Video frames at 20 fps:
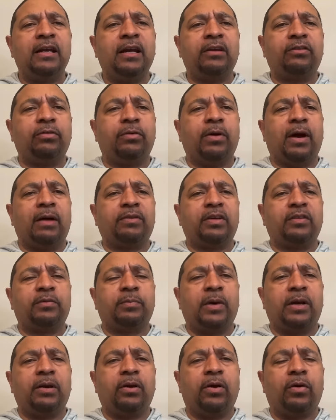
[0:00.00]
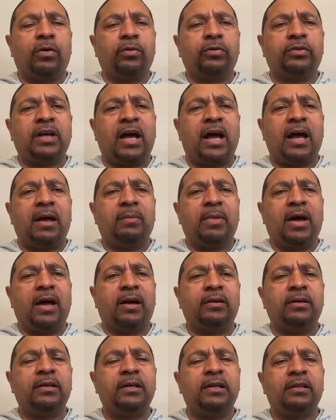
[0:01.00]
that you don't have to spend the whole time
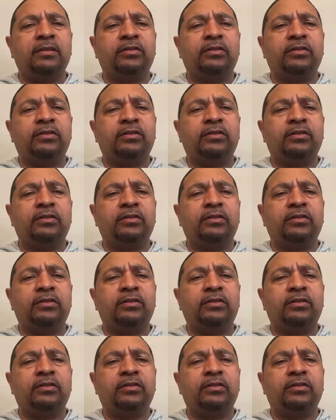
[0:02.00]
out